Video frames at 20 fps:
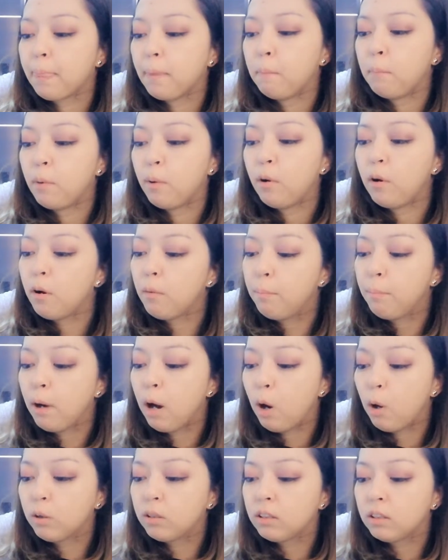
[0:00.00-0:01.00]
Blur
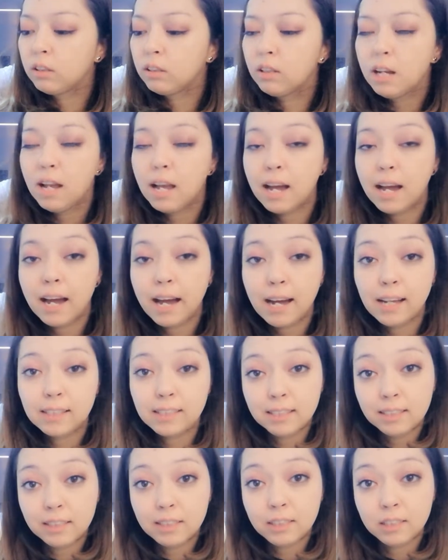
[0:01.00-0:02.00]
Powder. I
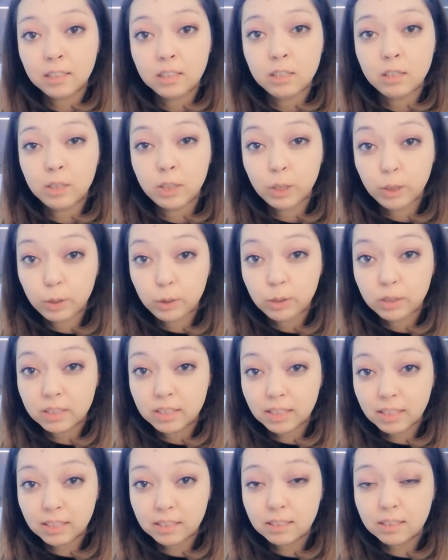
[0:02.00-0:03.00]
did use
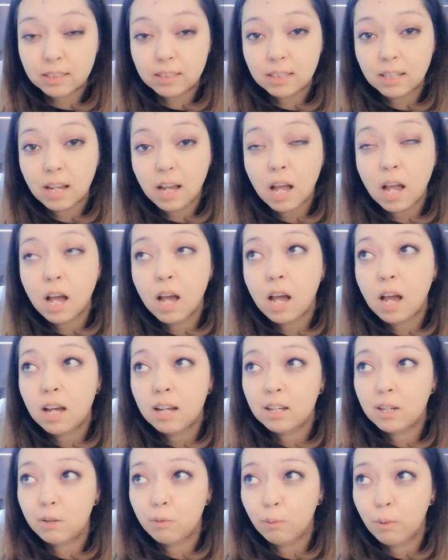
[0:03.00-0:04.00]
it
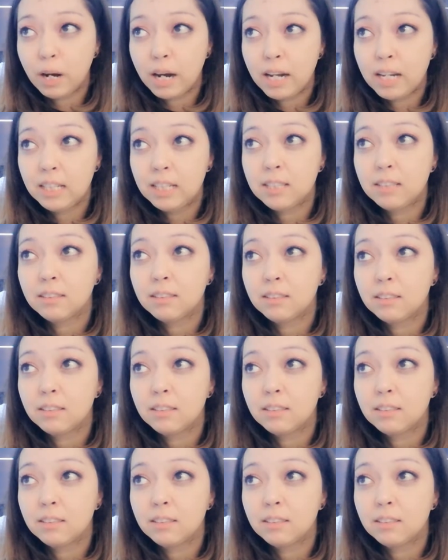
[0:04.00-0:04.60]
quite